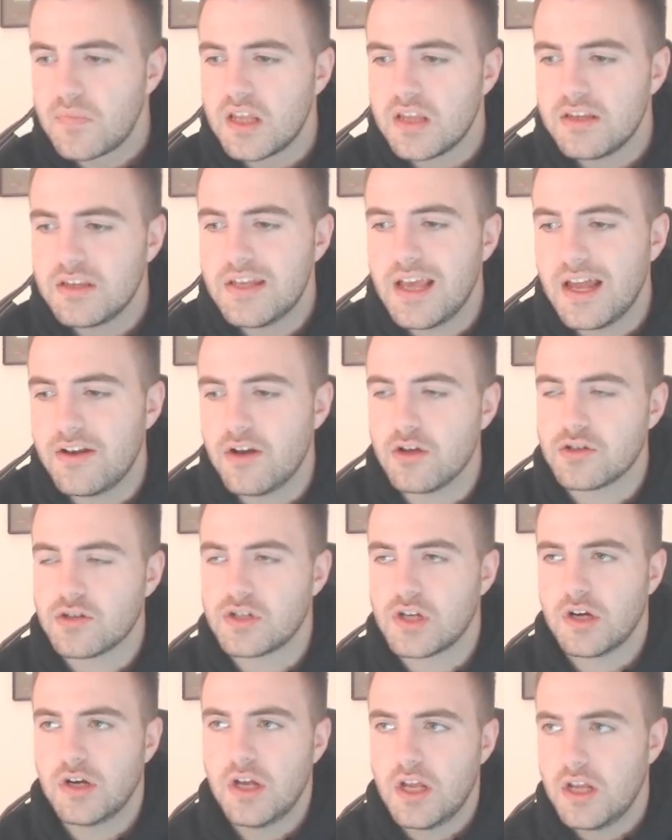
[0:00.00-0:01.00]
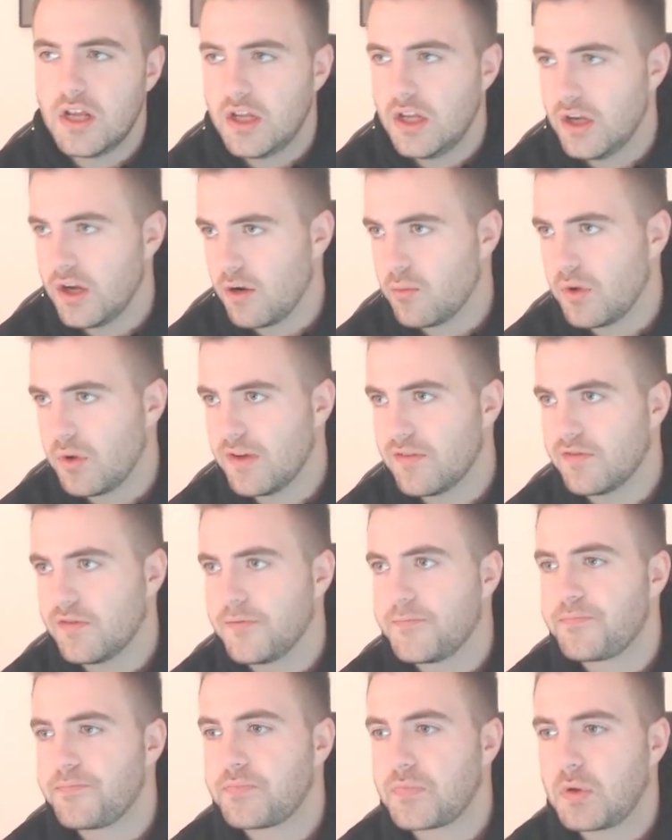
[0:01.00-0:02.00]
yeah, no. So you know, with
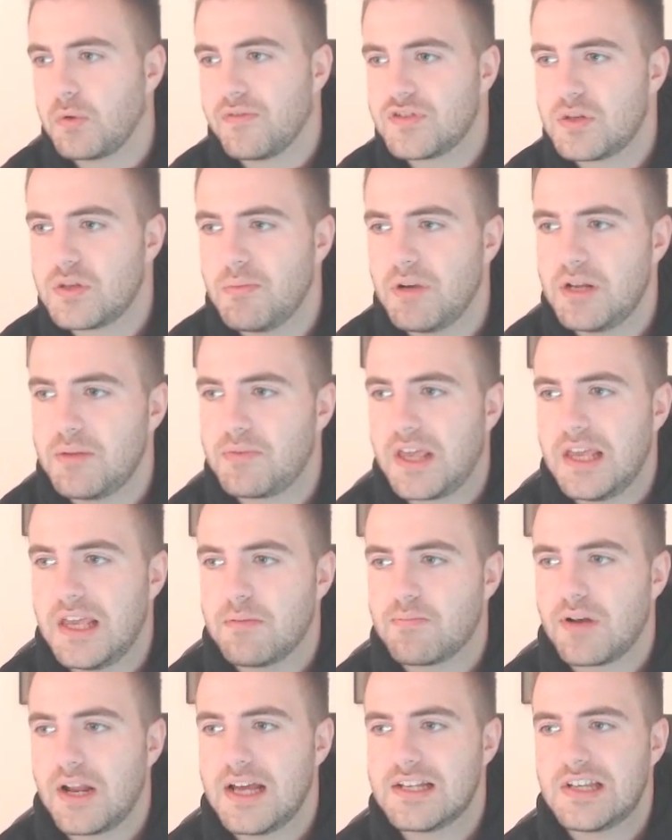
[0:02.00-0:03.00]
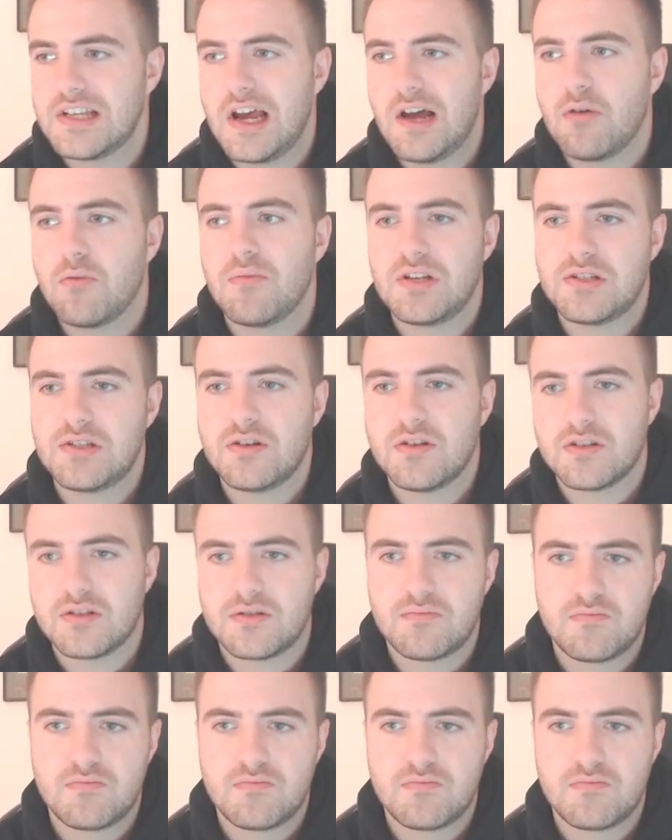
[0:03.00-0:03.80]
so many key players out, missing our